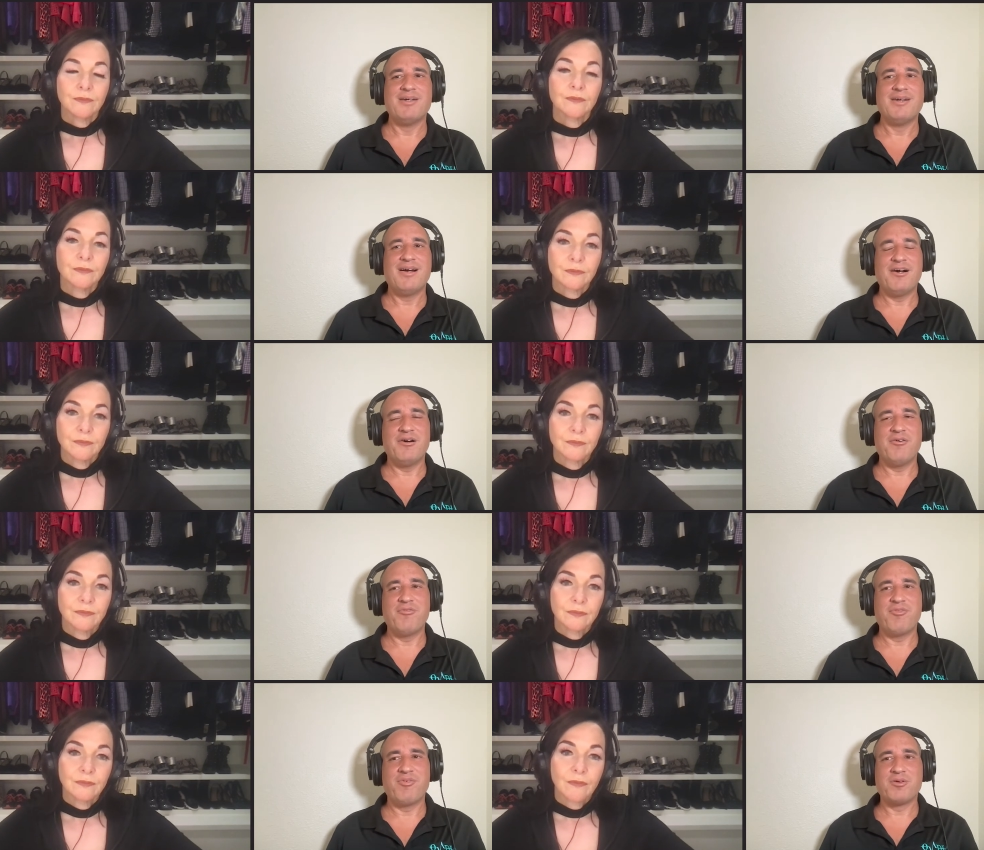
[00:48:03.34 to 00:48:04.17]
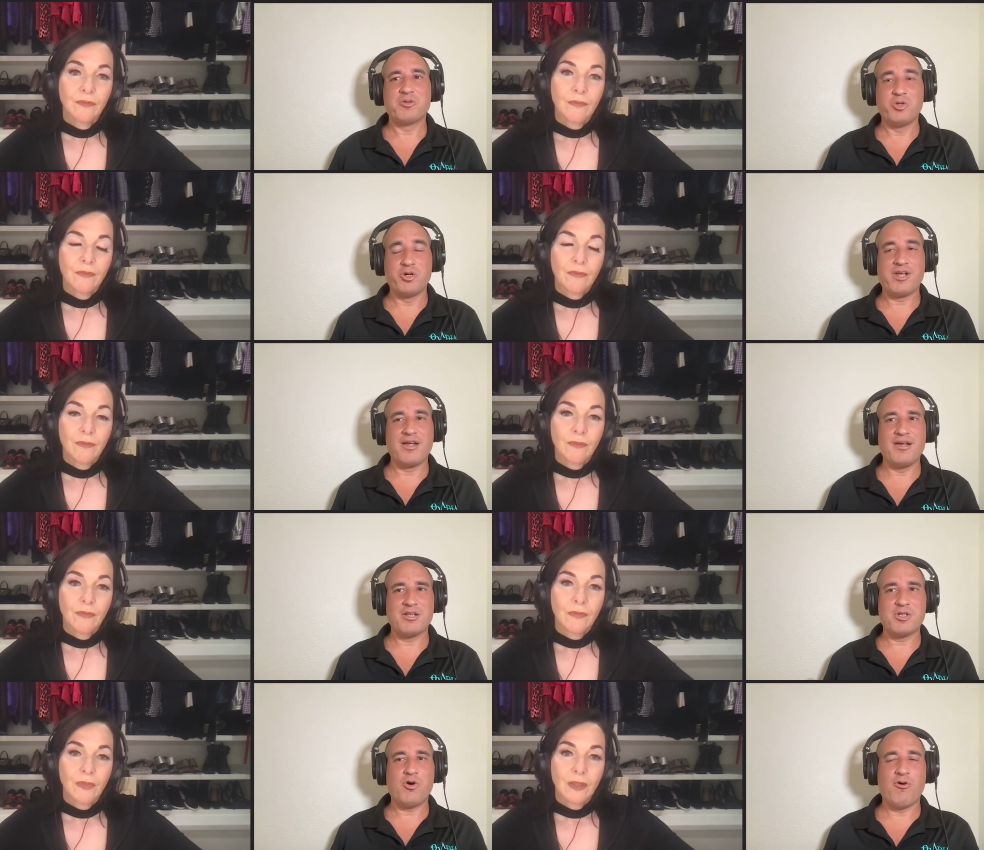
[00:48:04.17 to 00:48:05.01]
Speaker 1: of looking at
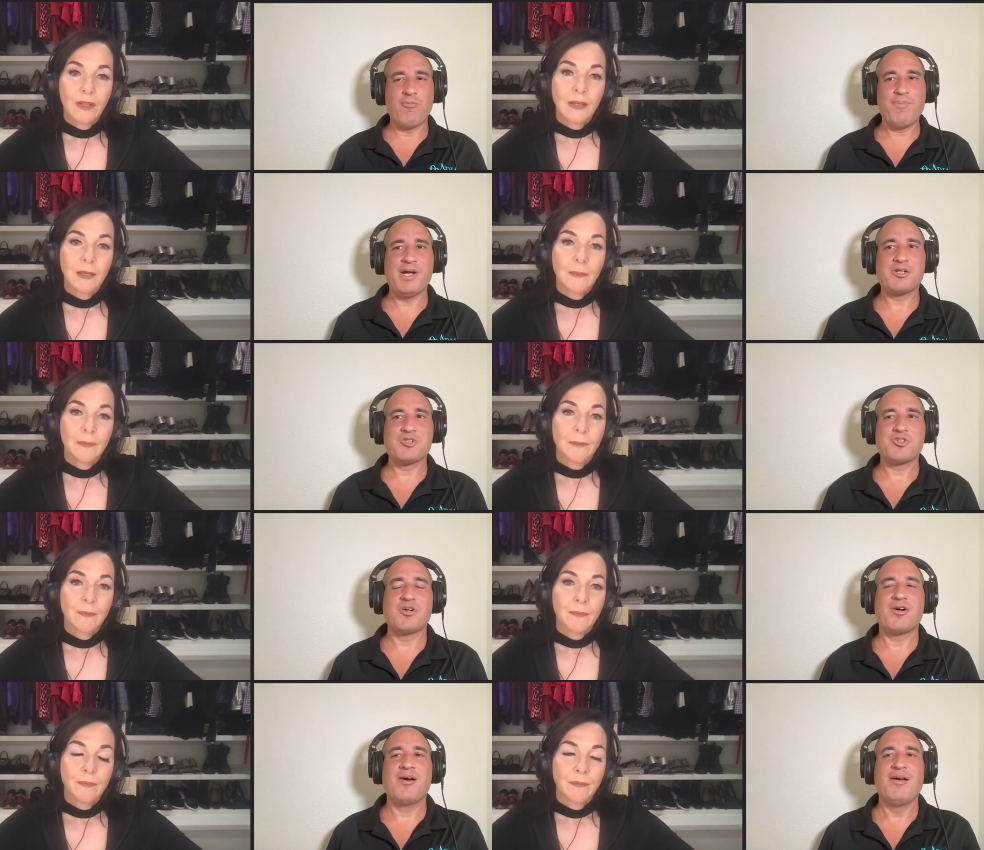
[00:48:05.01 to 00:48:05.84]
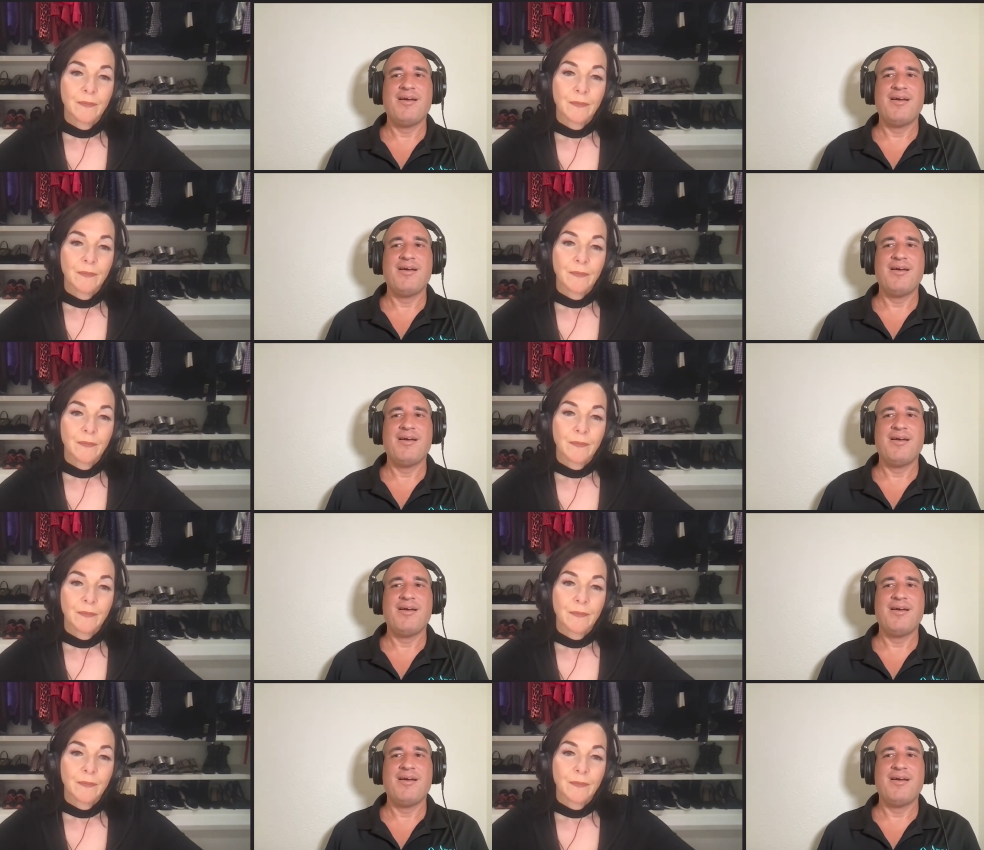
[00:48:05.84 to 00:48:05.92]
the whole picture